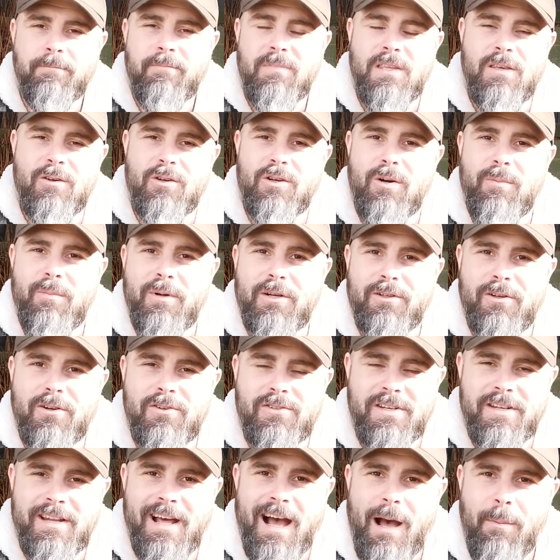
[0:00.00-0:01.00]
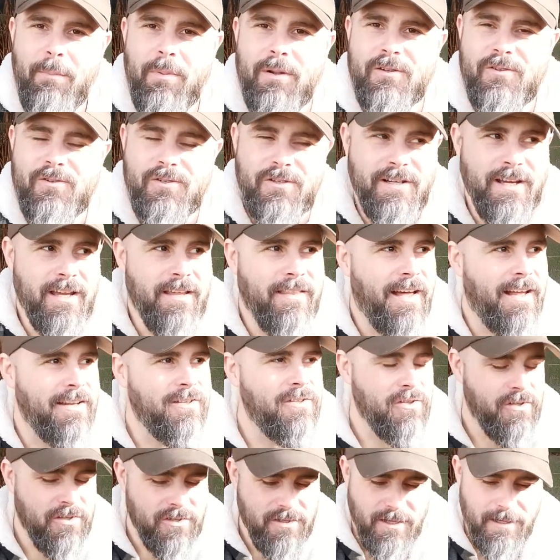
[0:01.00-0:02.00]
you come across an apple tree that
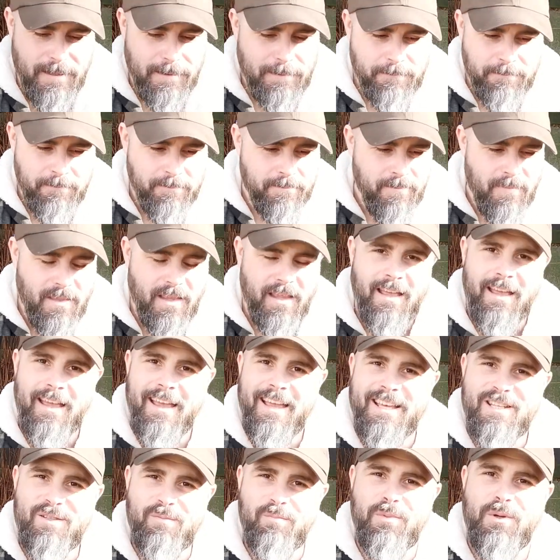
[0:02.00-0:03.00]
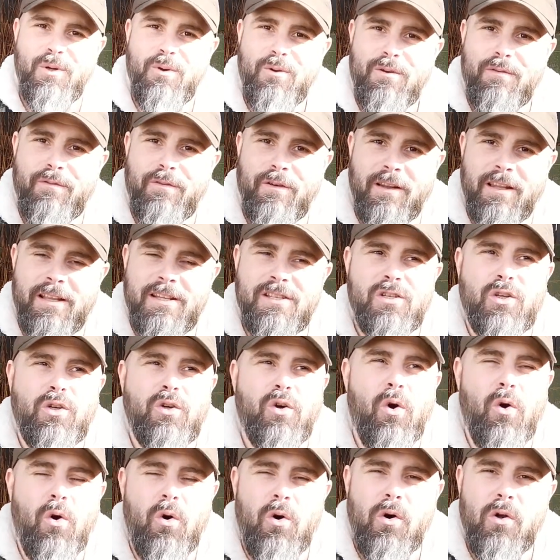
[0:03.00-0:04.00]
just is beautiful, it's
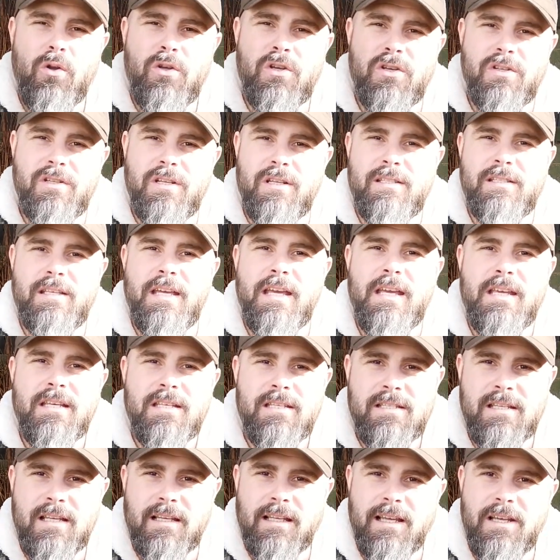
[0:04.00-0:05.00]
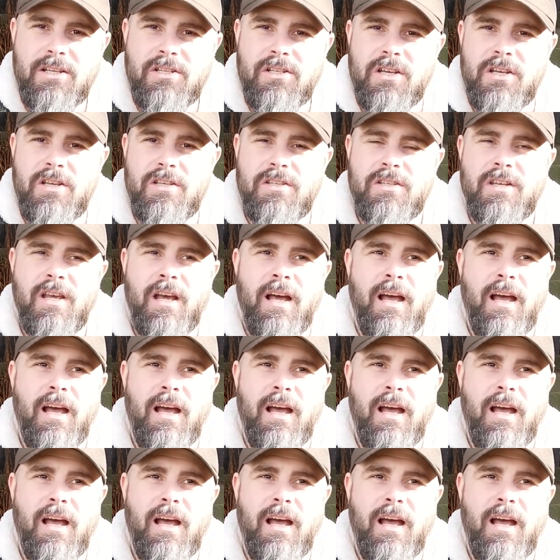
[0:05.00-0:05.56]
gorgeous, it tastes delicious,